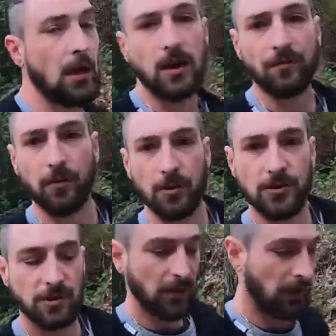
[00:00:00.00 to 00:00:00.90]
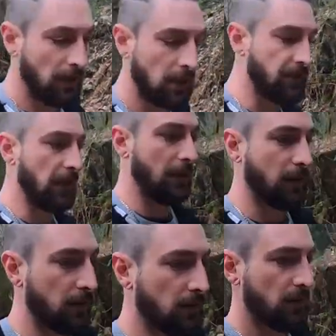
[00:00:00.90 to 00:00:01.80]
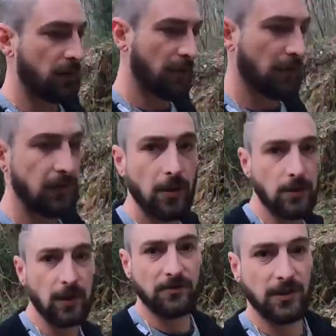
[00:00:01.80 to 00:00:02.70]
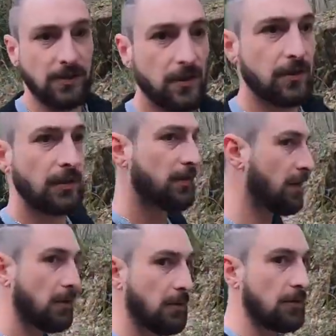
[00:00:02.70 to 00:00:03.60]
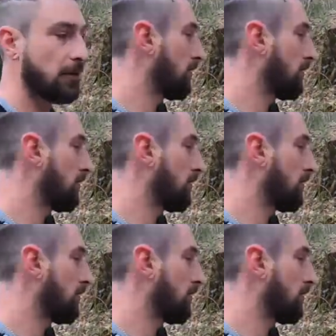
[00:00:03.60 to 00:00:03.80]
I love the woods. I love getting out up the woods and the dog loves it too. It does her the world